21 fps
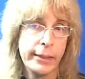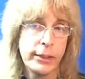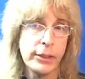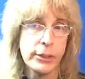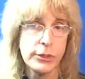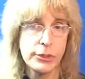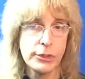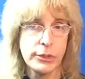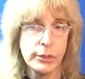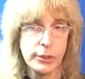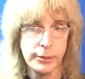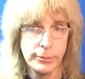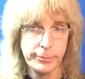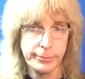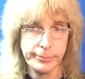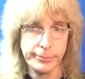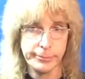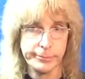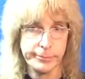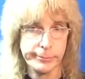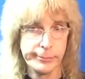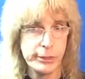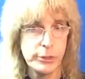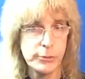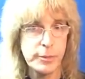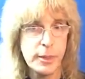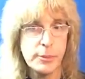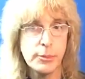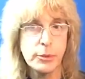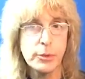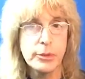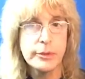God said his
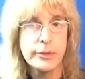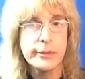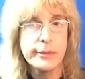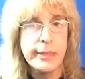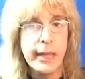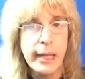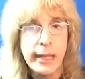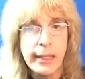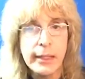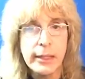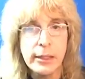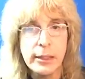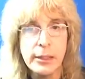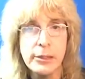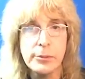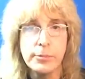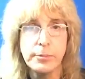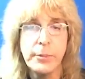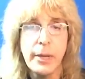people are dying,